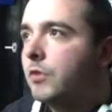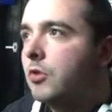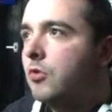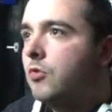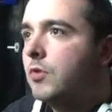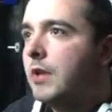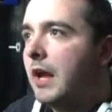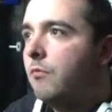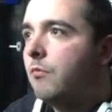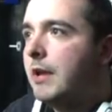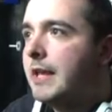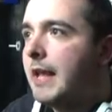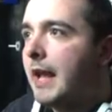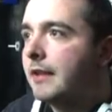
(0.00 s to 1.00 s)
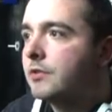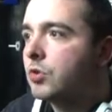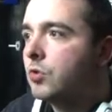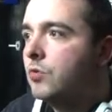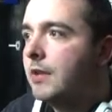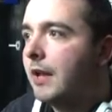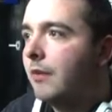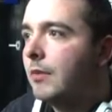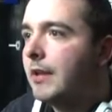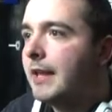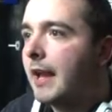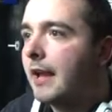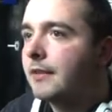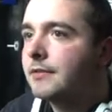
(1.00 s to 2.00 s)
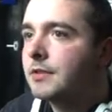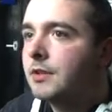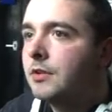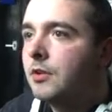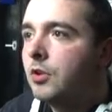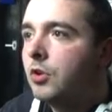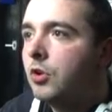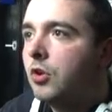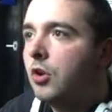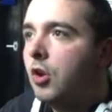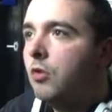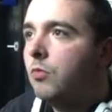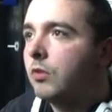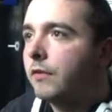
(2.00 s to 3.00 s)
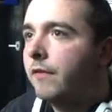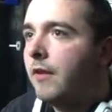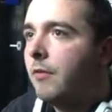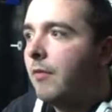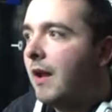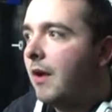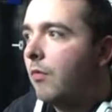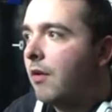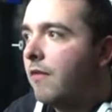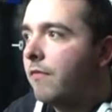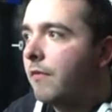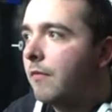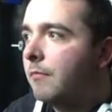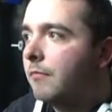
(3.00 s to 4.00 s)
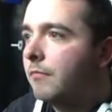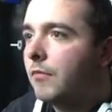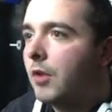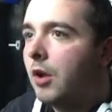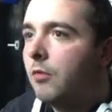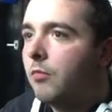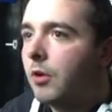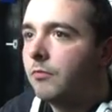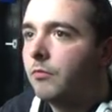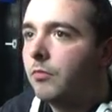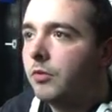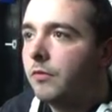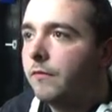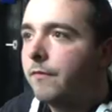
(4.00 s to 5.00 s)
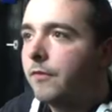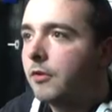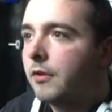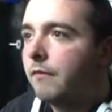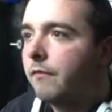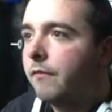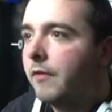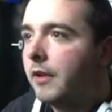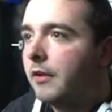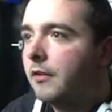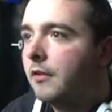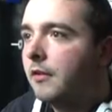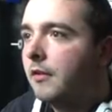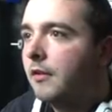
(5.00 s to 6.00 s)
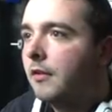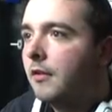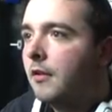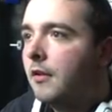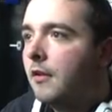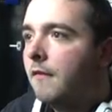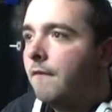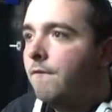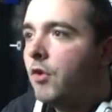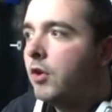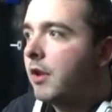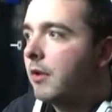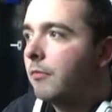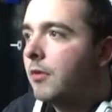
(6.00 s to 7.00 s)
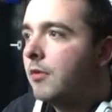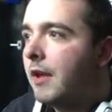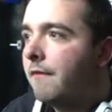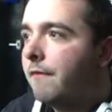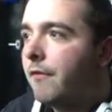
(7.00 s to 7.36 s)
Who can we get? Who would fit well with... No one would fucking fit. Book it, we'll get